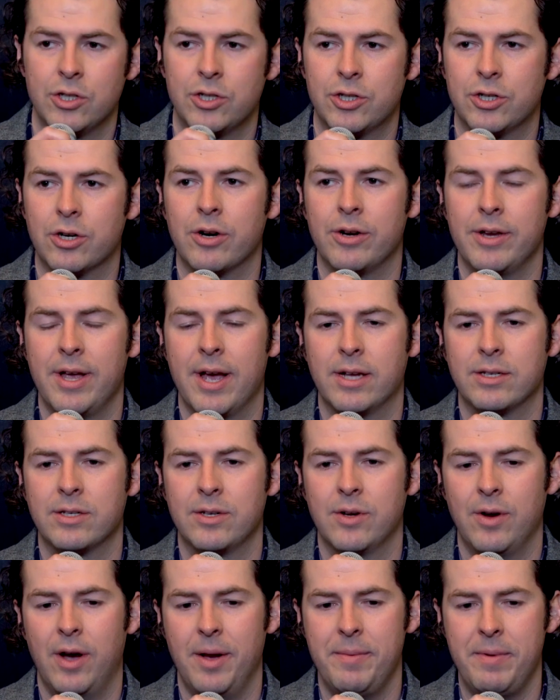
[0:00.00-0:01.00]
Sure, yeah.
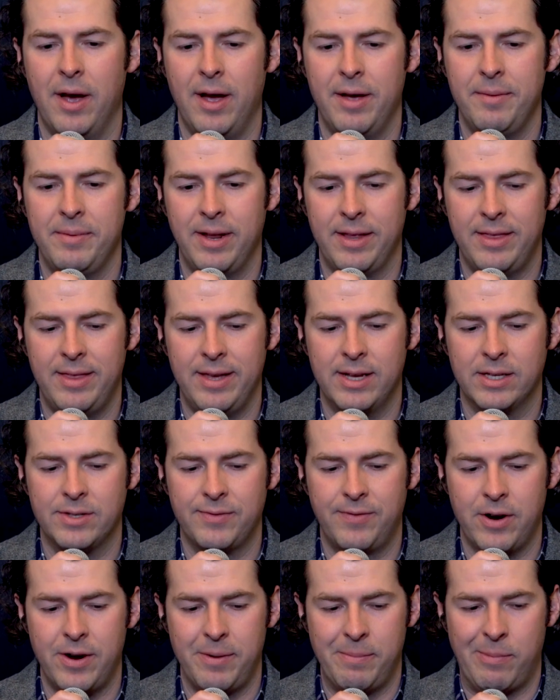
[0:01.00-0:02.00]
So I mean, I think it's
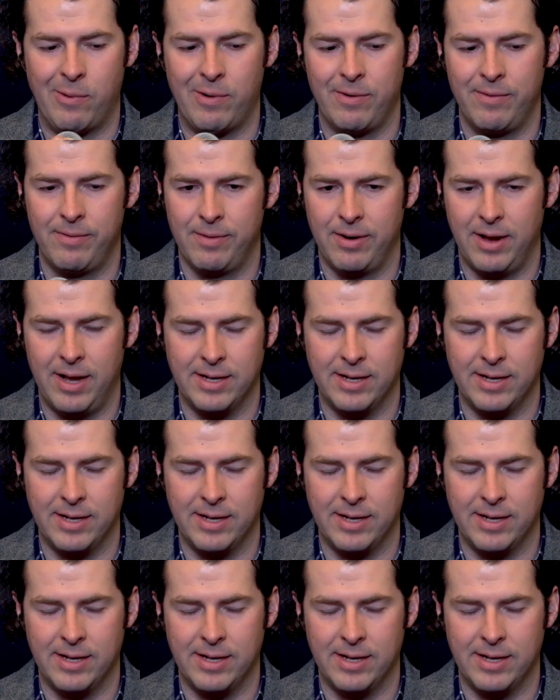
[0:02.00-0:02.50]
very important,